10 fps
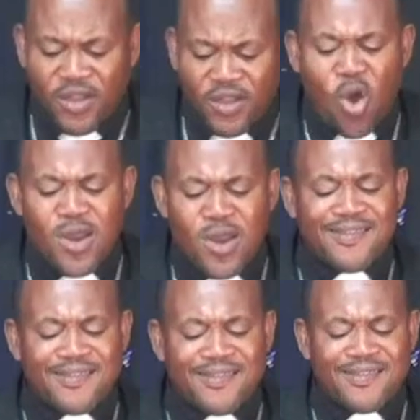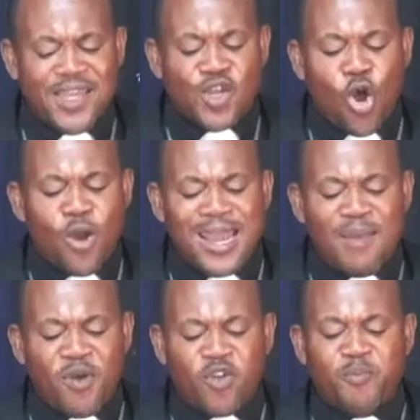Honesty is all
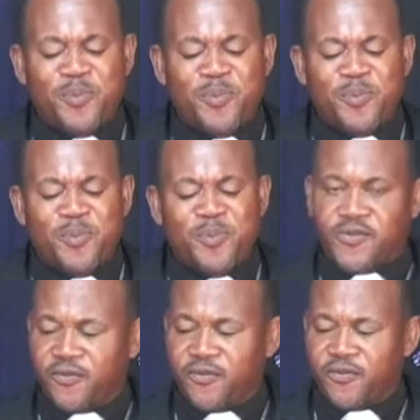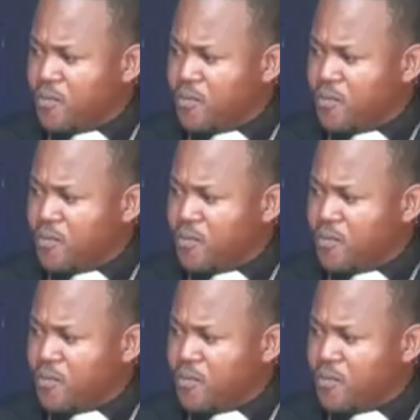about being truthful.